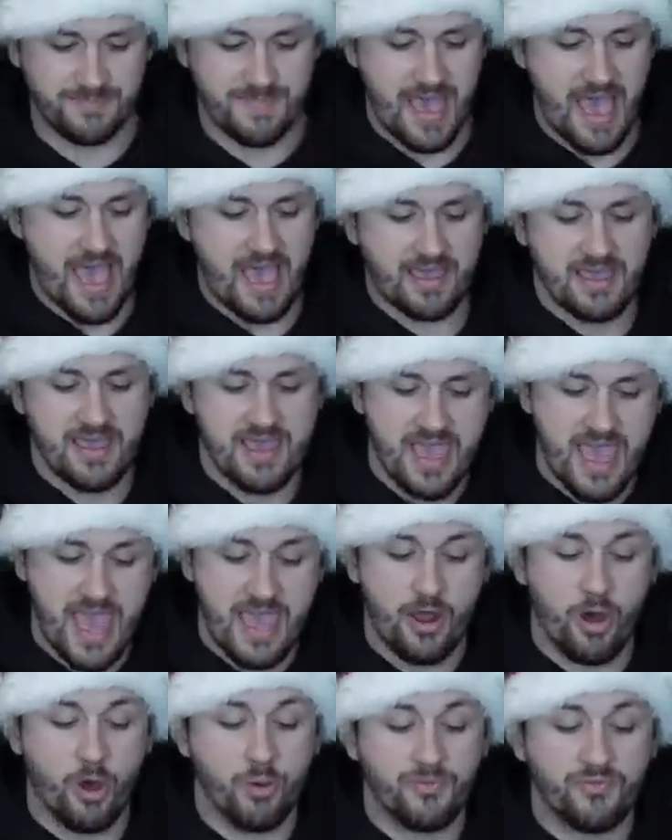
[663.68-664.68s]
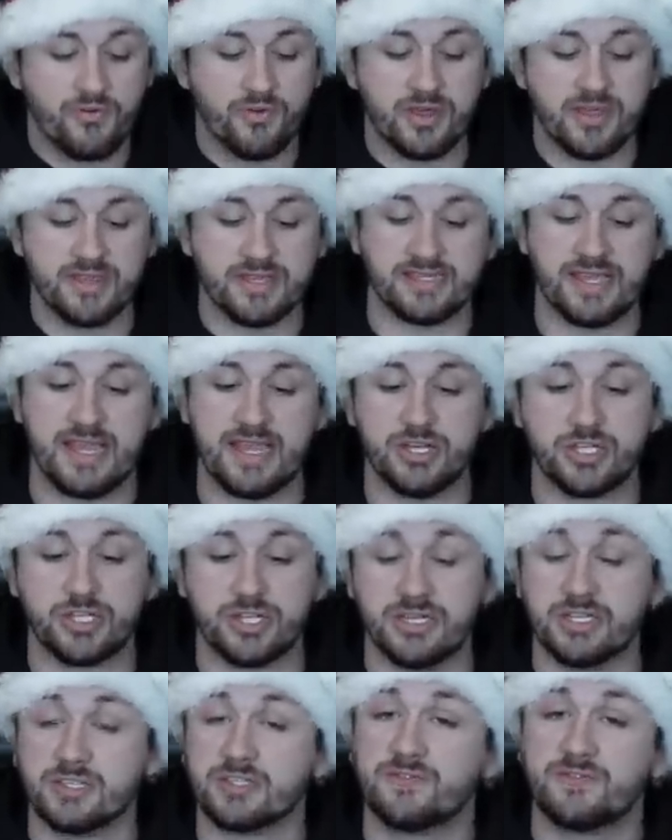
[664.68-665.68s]
back. And hopefully this
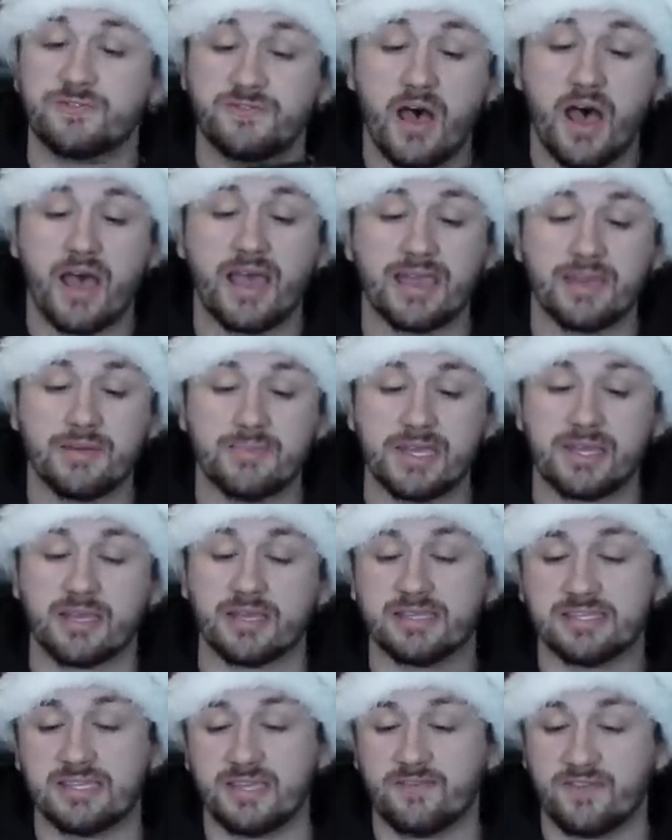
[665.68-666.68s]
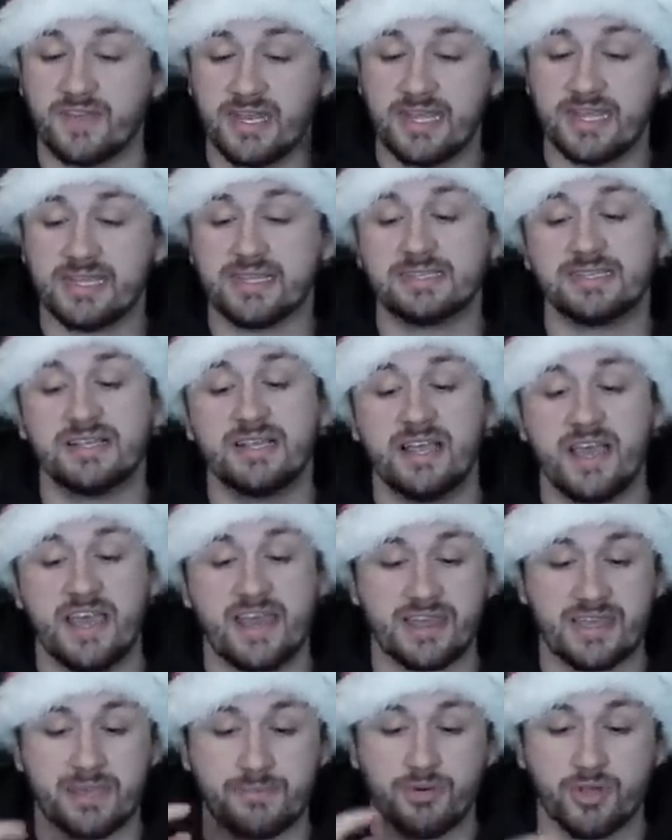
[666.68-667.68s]
engine is fine, because if it is
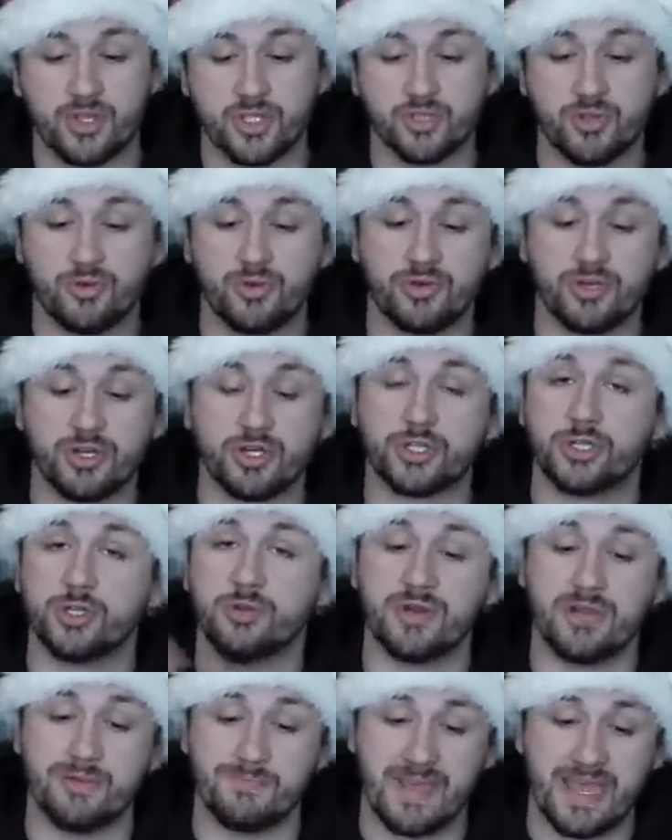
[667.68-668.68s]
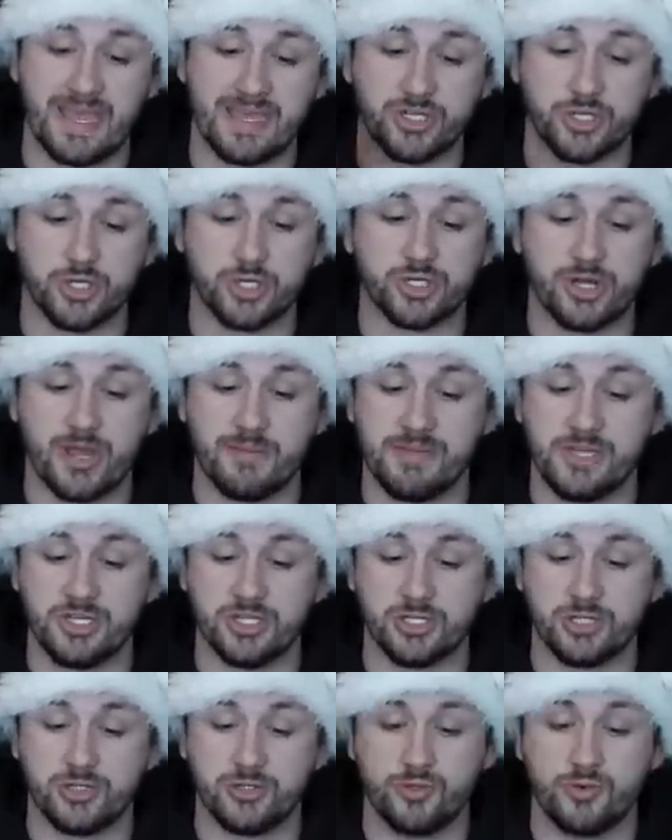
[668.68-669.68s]
and I can put a solenoid or two in and pay Sure Shot
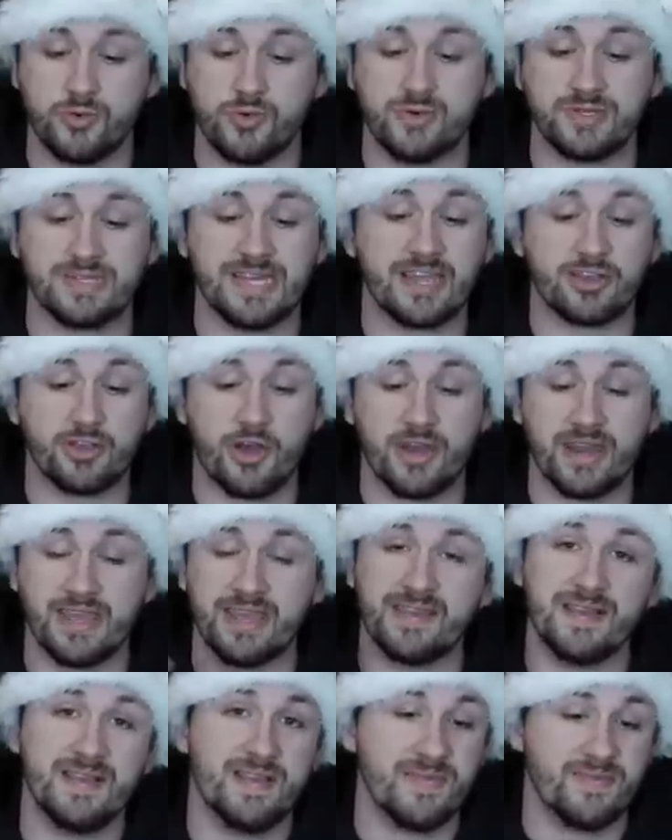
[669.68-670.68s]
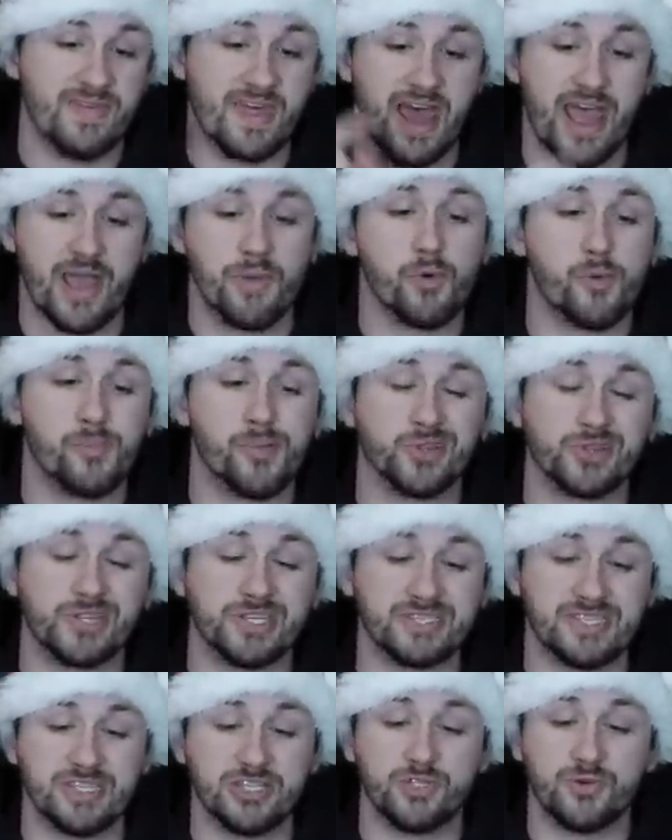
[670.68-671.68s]
Midget to tech on it, then I will put
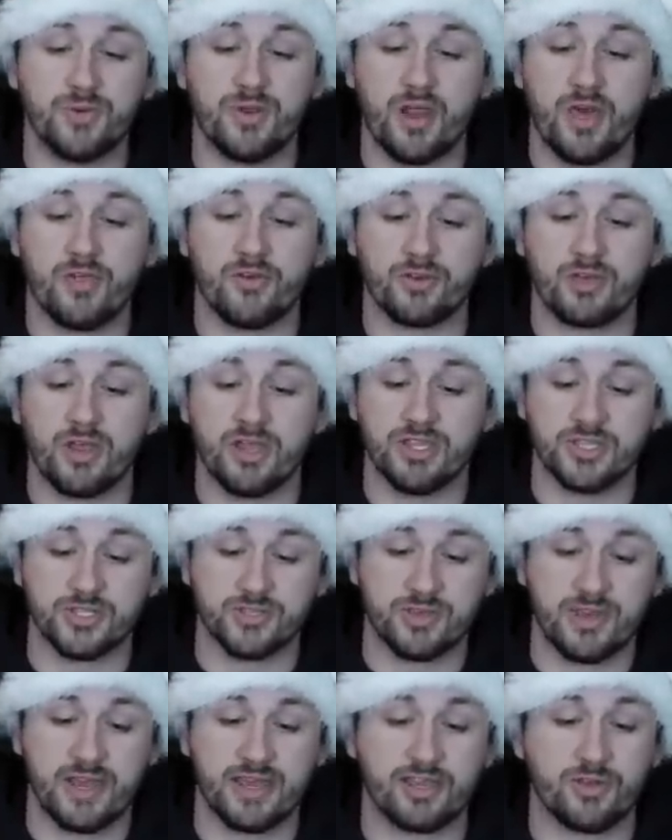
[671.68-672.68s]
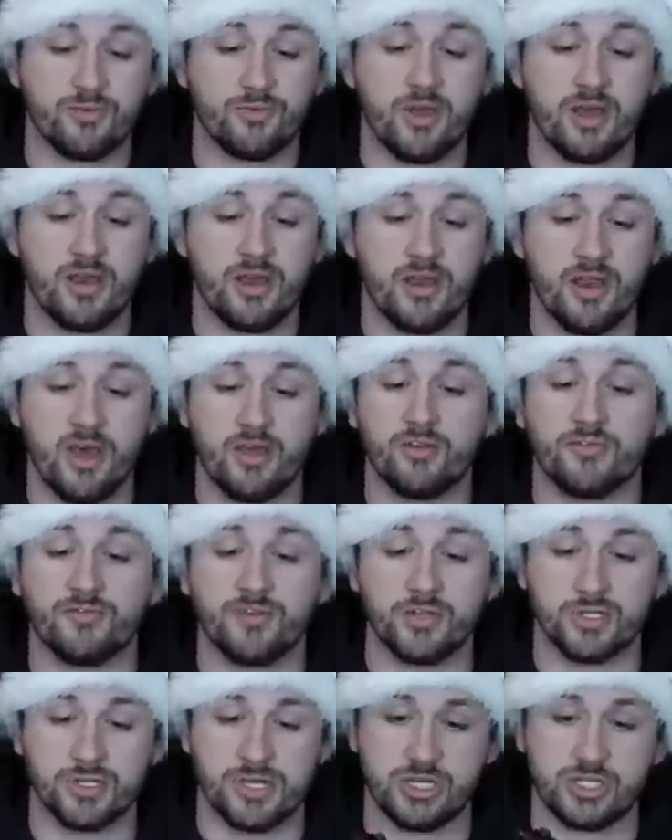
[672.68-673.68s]
this into another gun so that I can run another
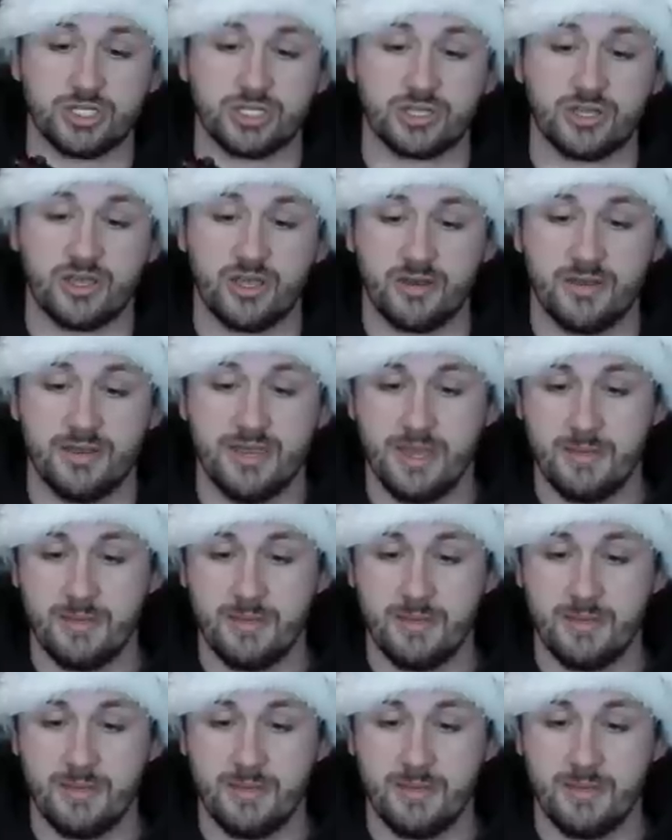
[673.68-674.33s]
Fusion Engine gun,